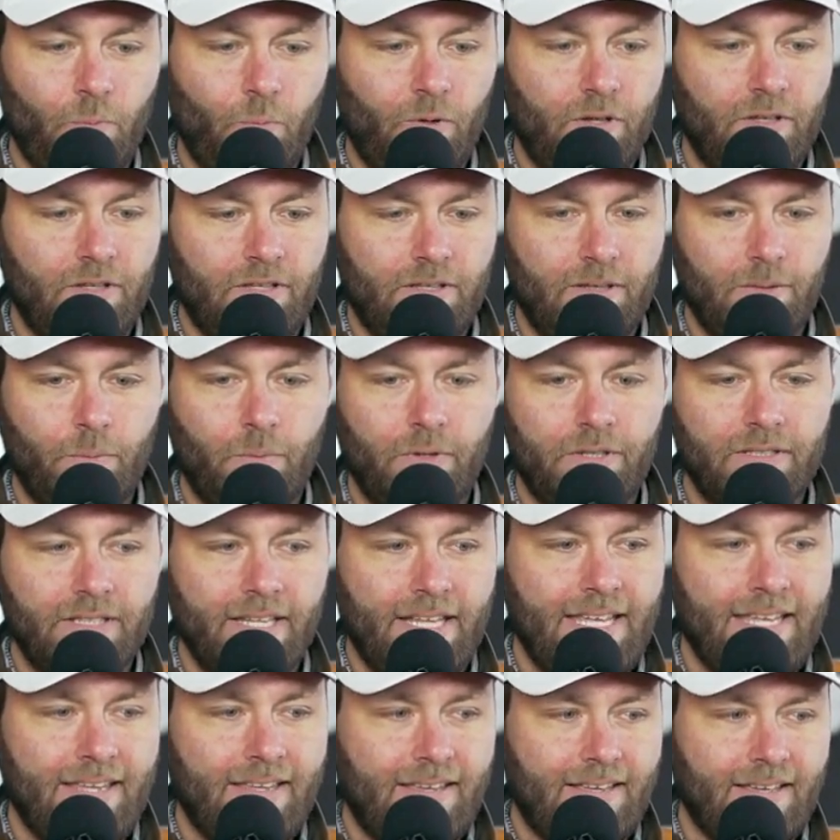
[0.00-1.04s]
we'll
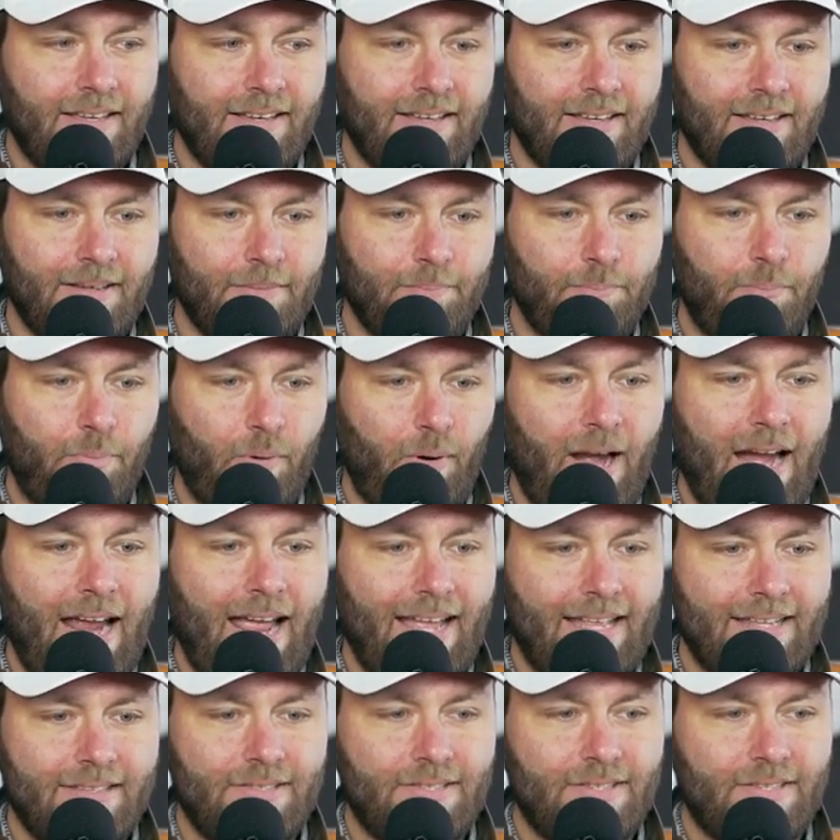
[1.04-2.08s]
link
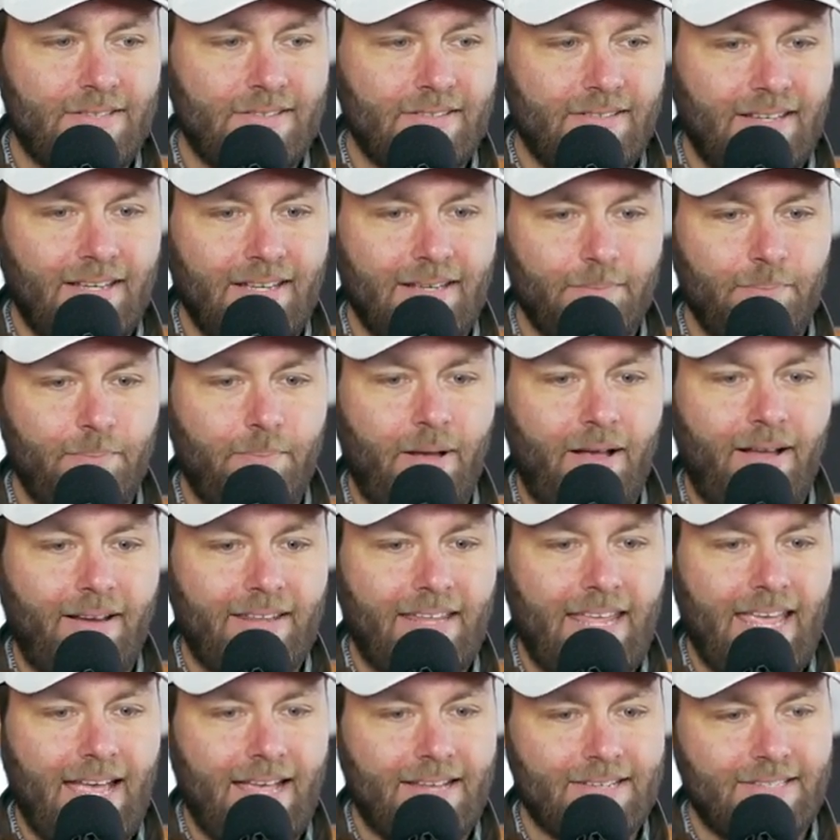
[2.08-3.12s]
Brad's
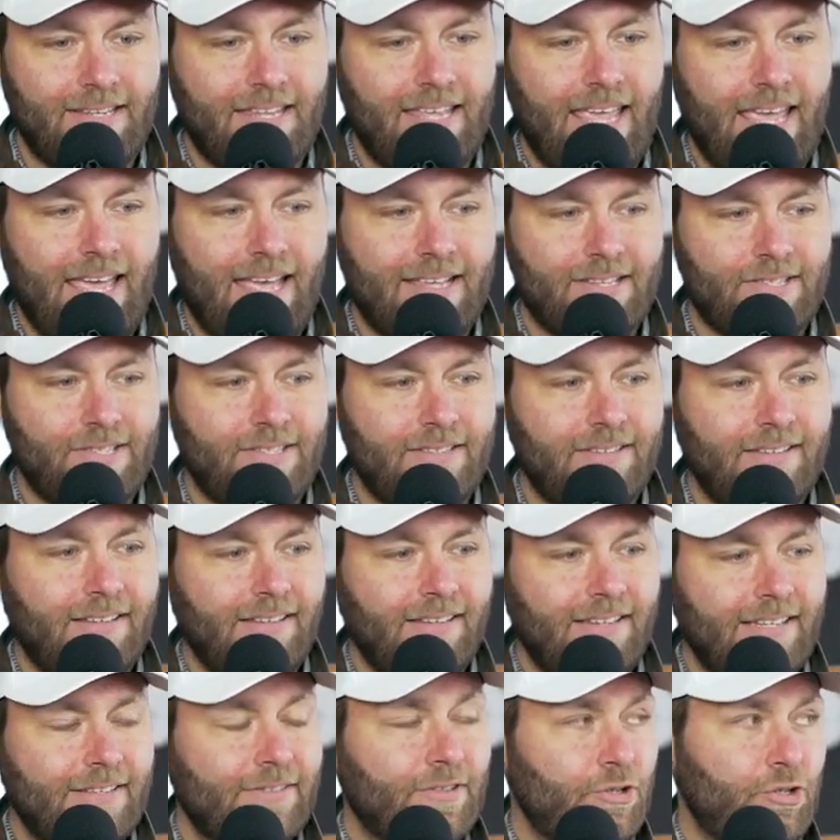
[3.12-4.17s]
podcast guest
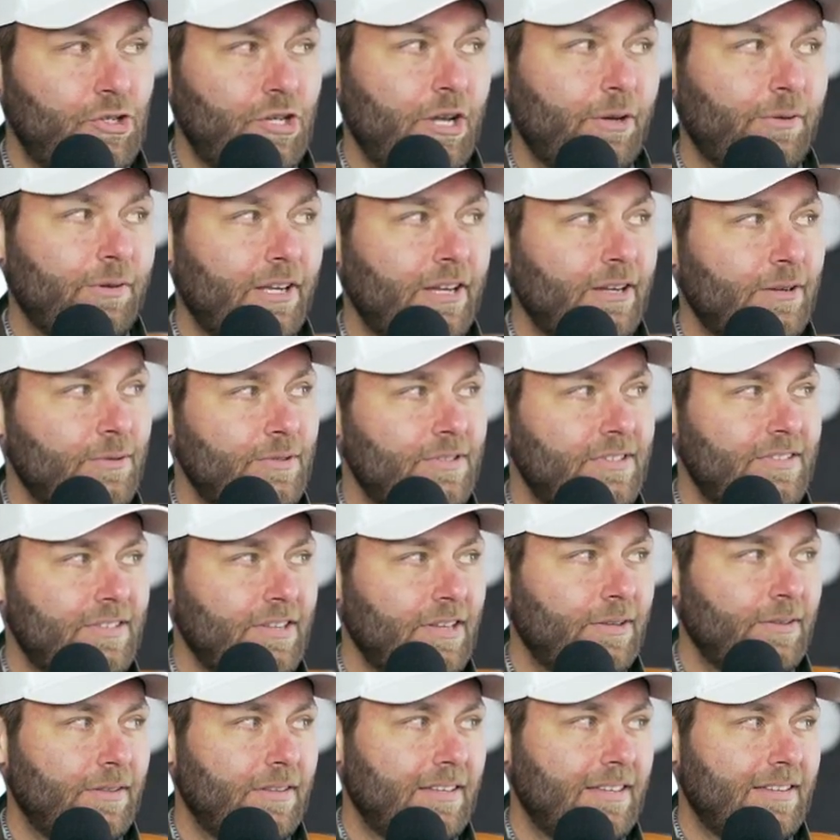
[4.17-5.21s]
in the show notes
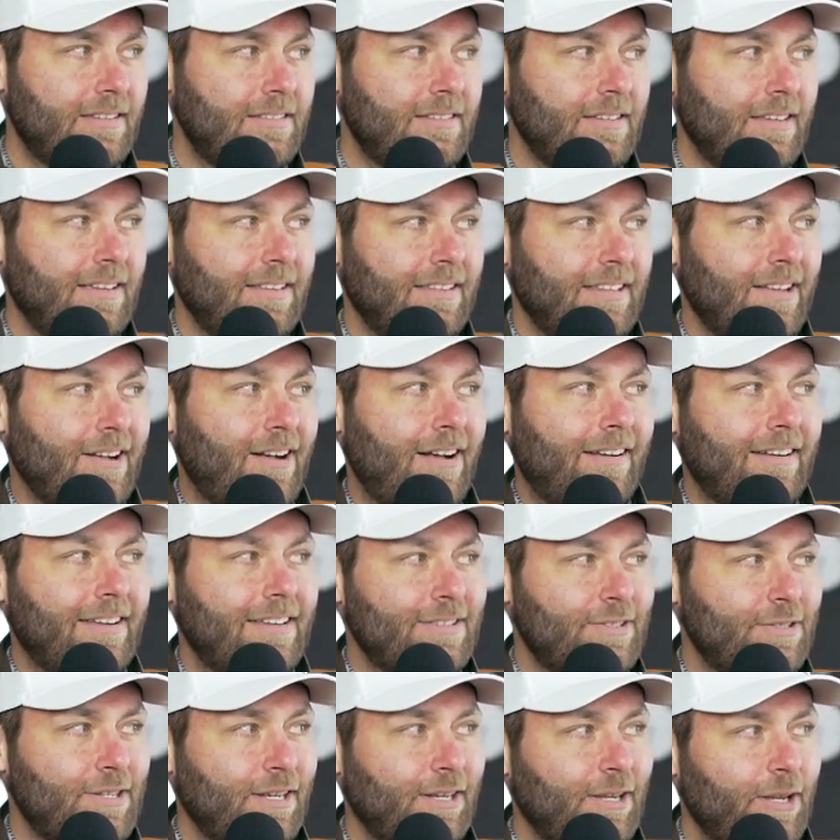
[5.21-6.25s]
so that the
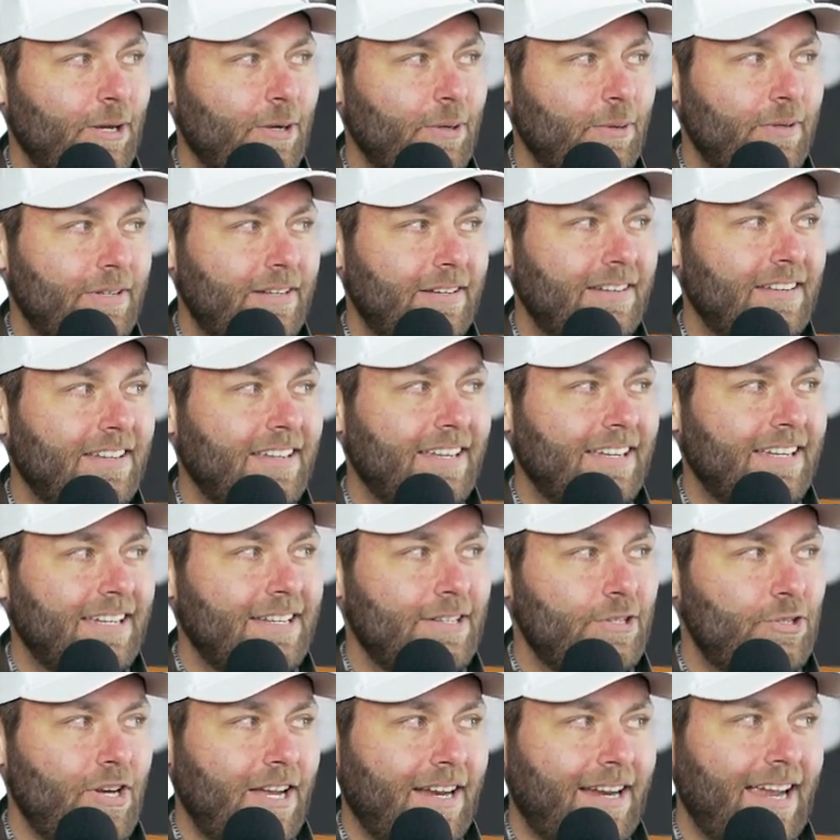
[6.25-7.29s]
audience can go and
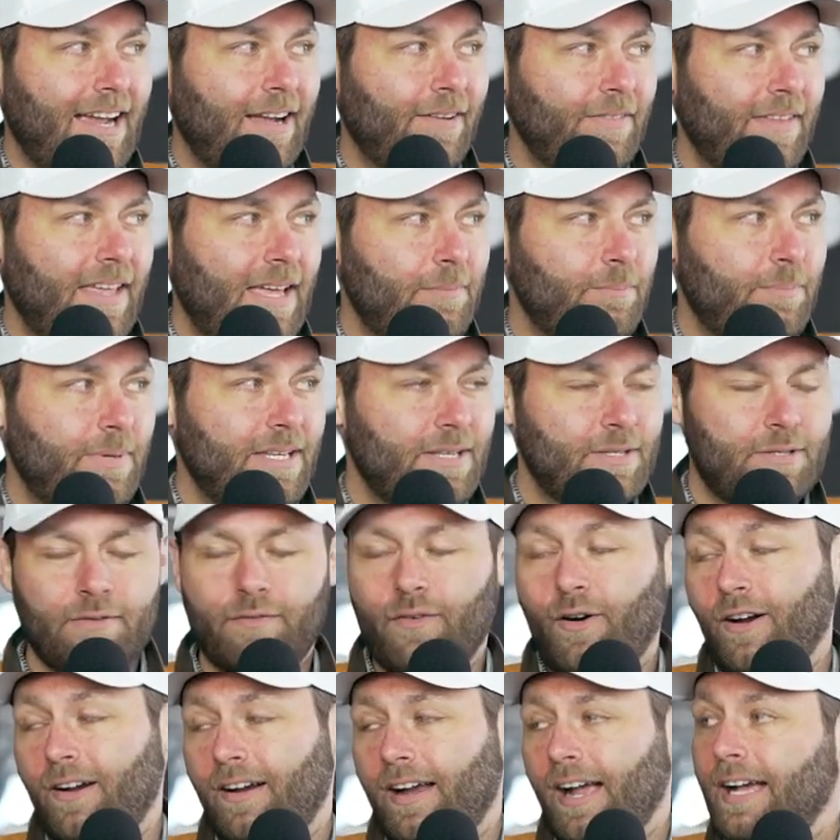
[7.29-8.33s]
check out that piece of
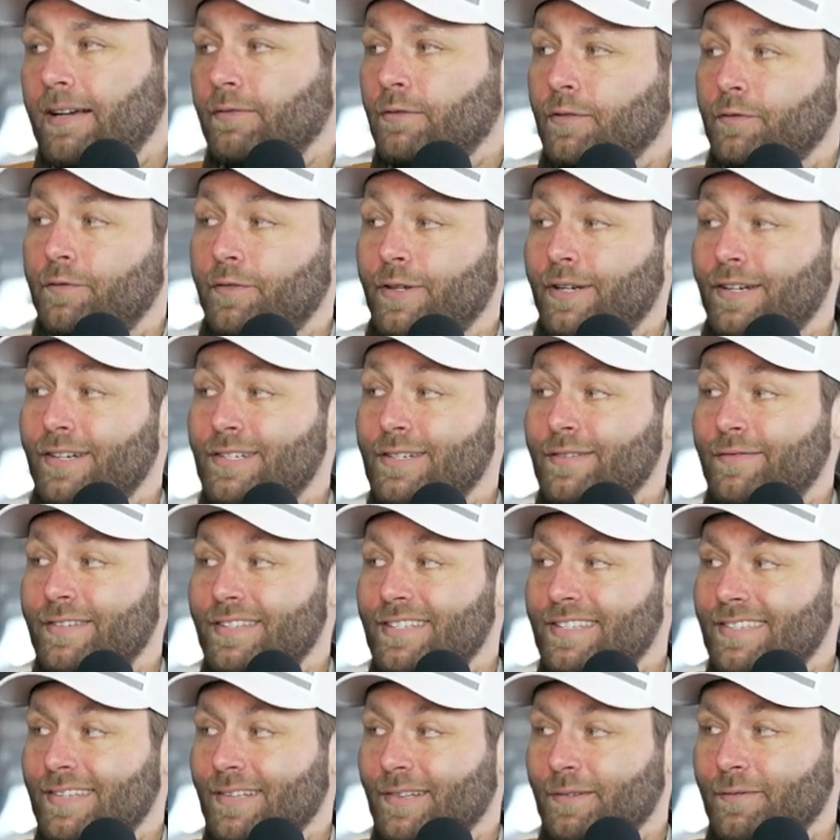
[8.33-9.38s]
archival footage if
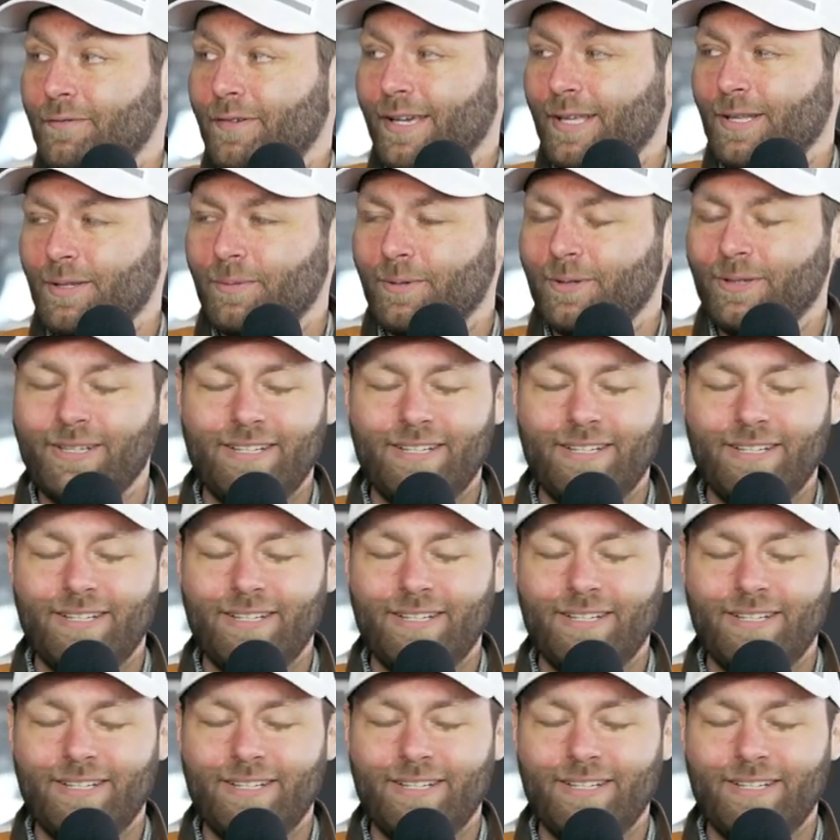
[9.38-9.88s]
it's still available.